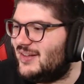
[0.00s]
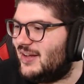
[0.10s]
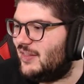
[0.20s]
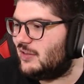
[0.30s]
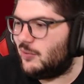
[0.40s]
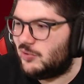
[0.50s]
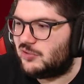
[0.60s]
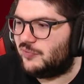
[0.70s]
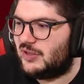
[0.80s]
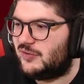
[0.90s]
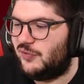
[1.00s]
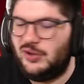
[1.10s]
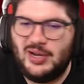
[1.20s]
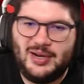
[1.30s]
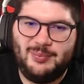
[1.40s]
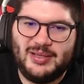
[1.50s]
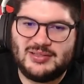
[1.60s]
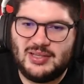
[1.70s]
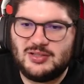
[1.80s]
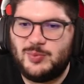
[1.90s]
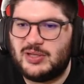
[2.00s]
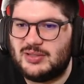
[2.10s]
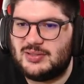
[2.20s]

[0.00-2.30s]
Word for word: I think double defense for United makes sense because